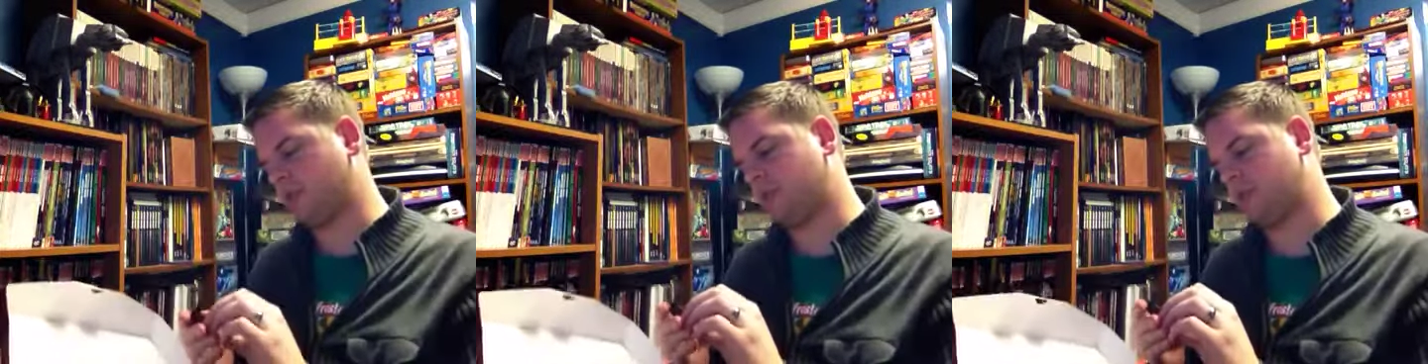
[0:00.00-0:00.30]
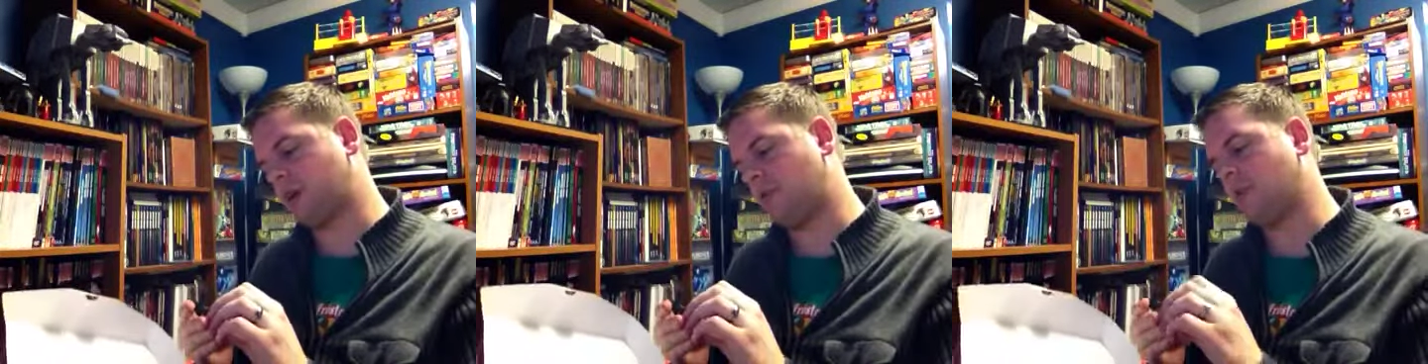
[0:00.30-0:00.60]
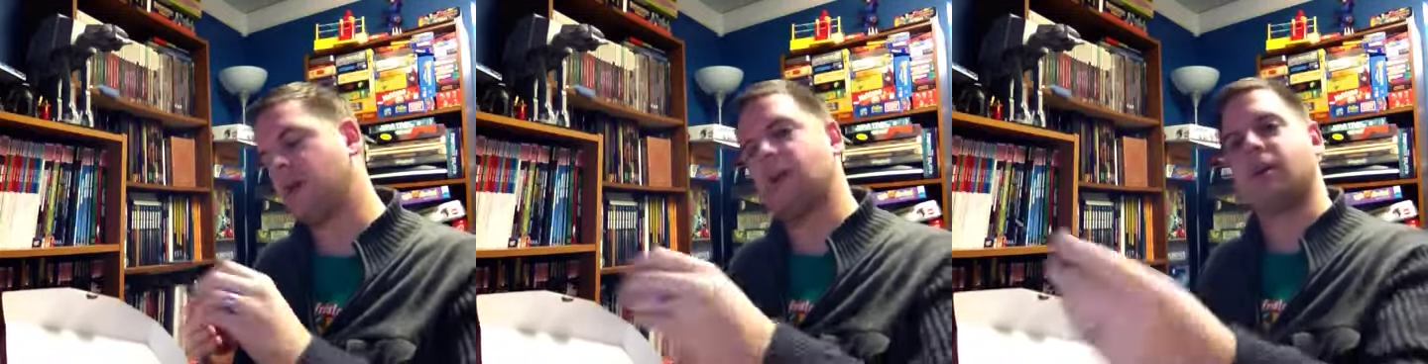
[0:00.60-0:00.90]
So
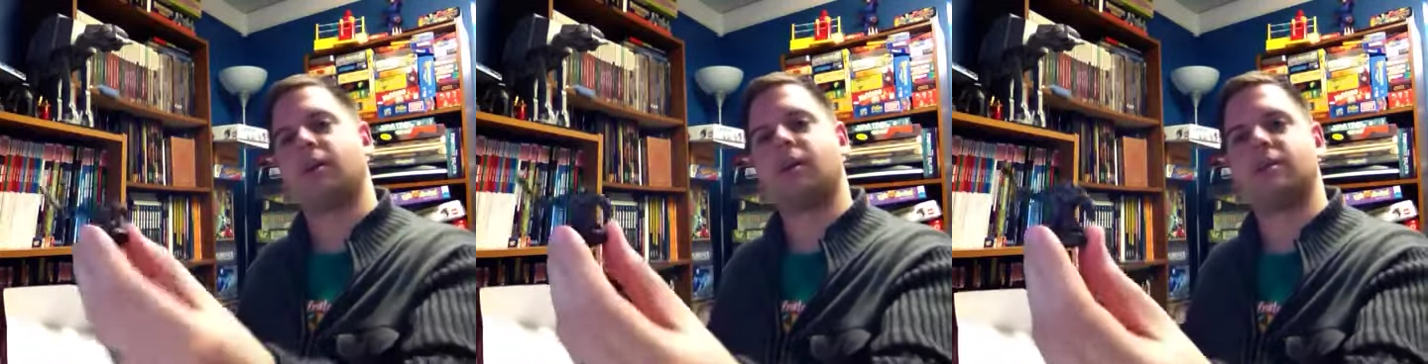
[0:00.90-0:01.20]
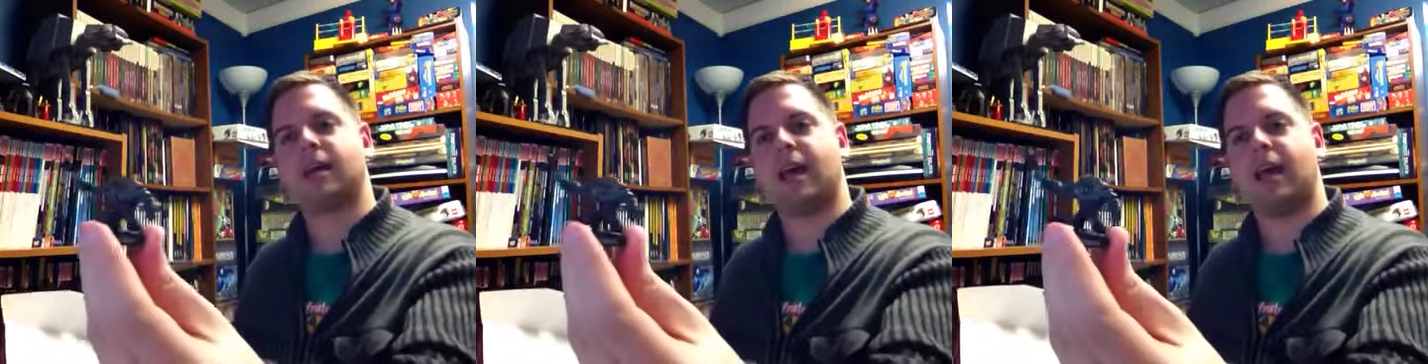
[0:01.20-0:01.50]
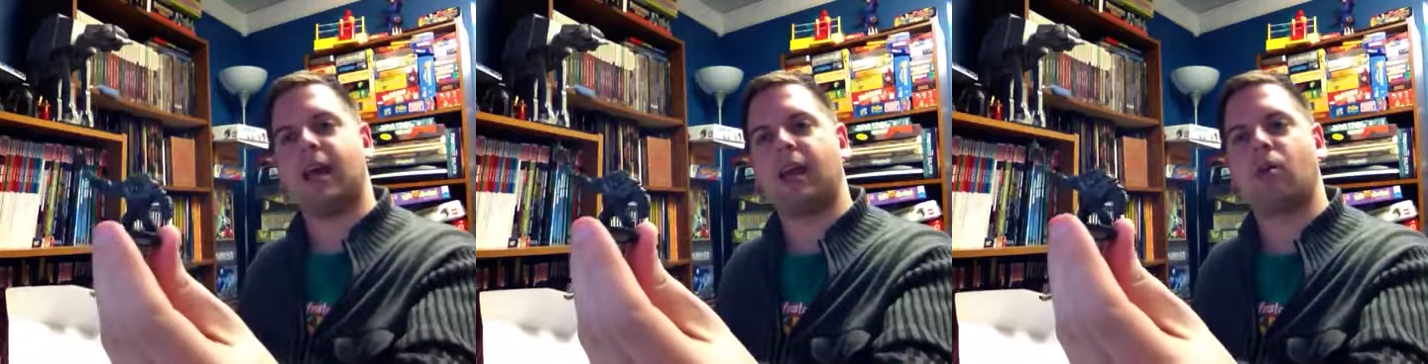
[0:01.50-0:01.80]
there's
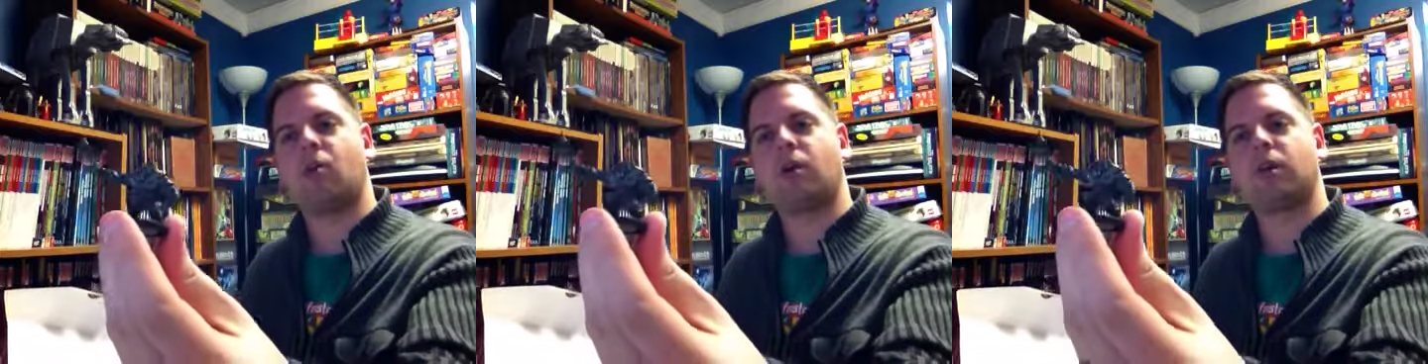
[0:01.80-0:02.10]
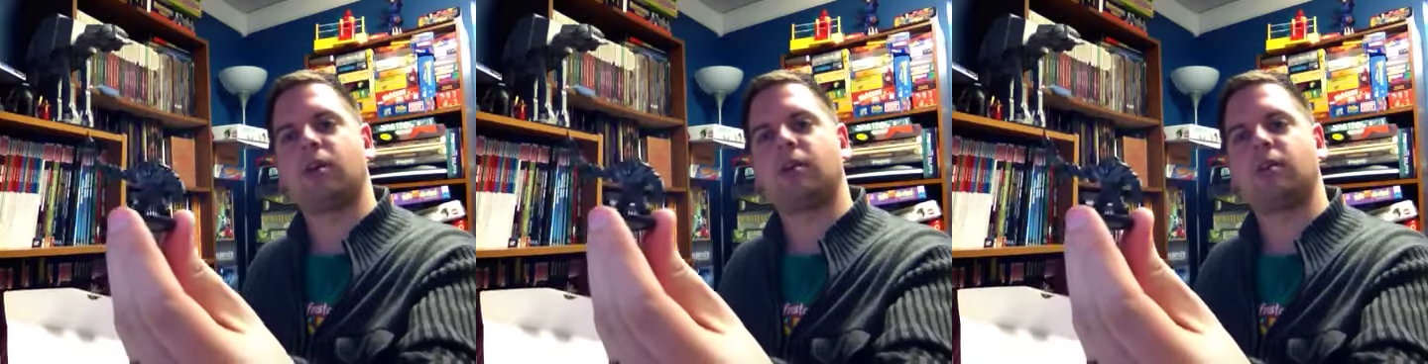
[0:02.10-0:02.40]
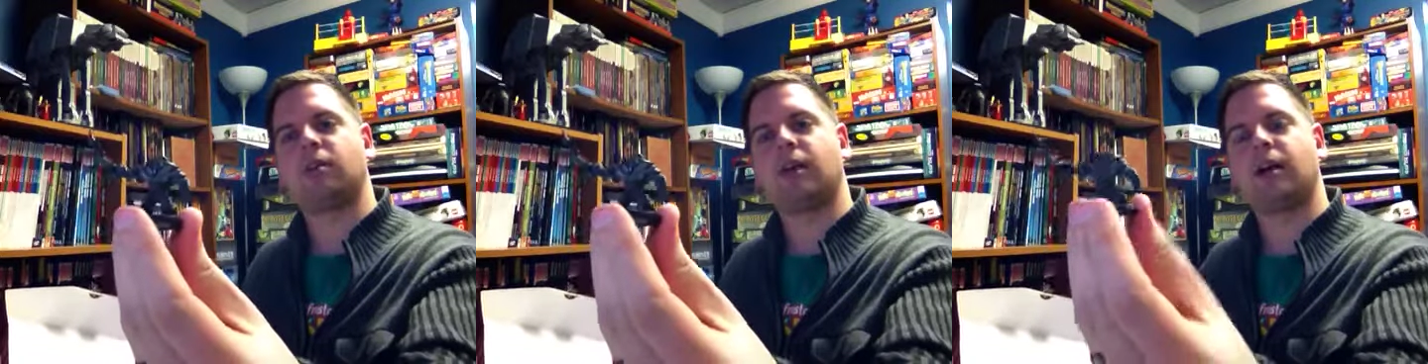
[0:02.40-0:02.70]
an orc
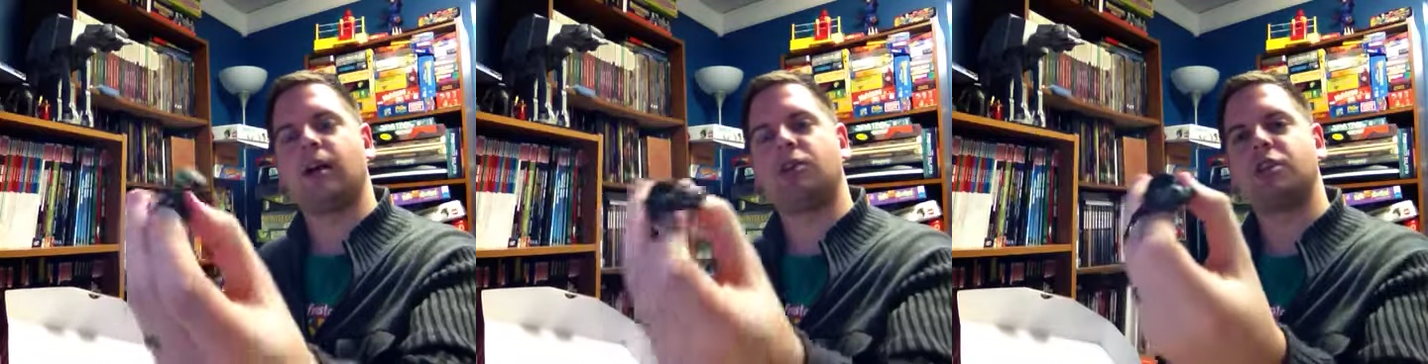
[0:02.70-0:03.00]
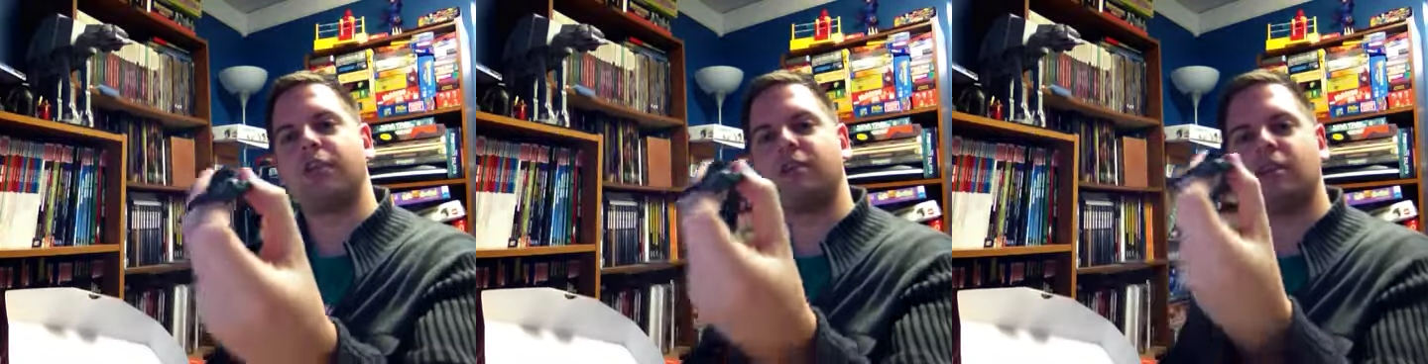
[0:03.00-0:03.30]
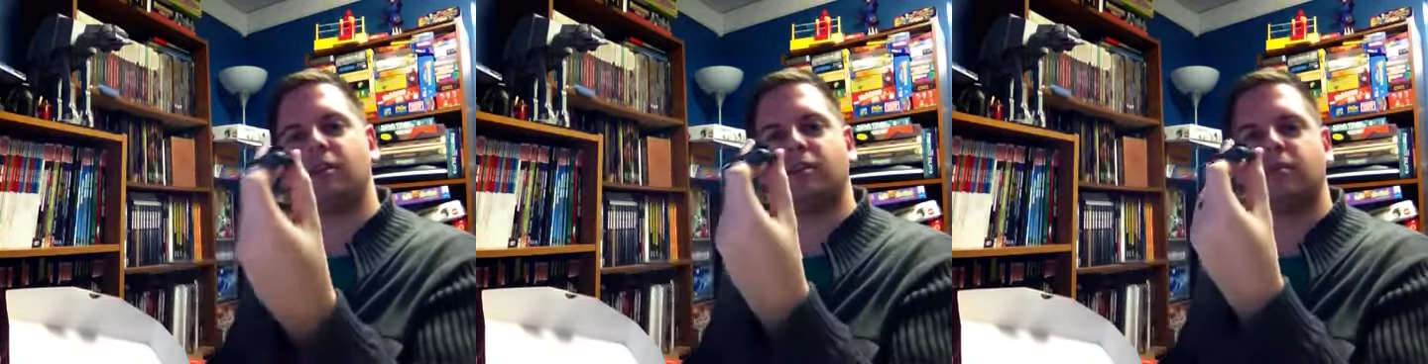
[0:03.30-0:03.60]

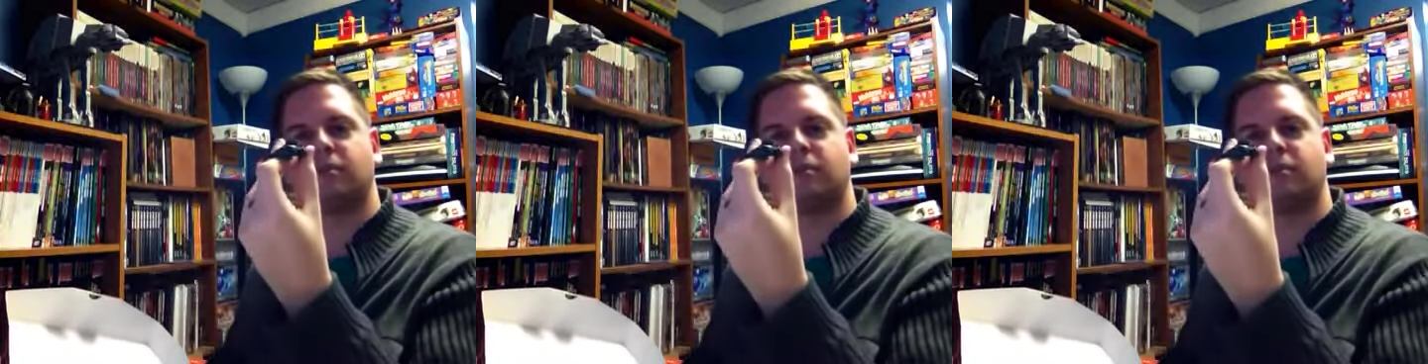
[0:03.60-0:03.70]
chieftain.